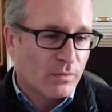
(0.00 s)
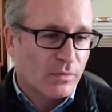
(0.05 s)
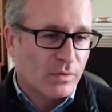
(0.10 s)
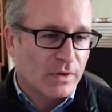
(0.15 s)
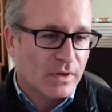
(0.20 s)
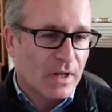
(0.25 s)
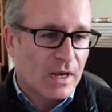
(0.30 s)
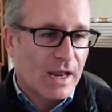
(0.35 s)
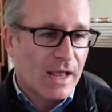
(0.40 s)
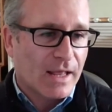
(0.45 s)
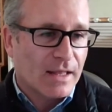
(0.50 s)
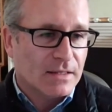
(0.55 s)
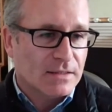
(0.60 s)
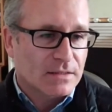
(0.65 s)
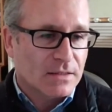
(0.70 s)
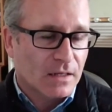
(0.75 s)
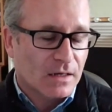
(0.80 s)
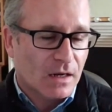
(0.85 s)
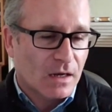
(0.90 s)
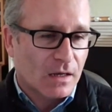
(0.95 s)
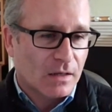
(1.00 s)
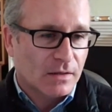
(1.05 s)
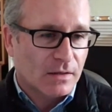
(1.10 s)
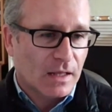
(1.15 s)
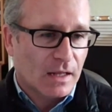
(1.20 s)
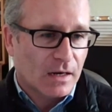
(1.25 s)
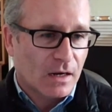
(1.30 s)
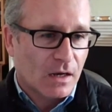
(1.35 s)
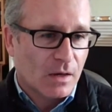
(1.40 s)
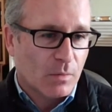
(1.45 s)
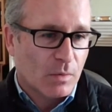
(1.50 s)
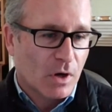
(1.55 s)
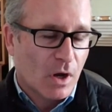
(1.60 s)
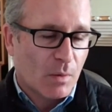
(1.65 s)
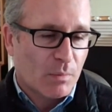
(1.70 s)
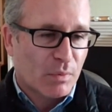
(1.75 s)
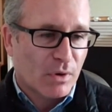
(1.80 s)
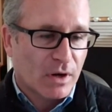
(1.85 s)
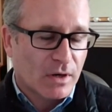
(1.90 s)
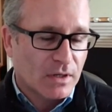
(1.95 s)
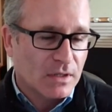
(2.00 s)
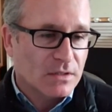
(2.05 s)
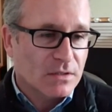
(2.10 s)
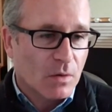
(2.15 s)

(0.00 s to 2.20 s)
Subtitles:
for the lens that I would operate in.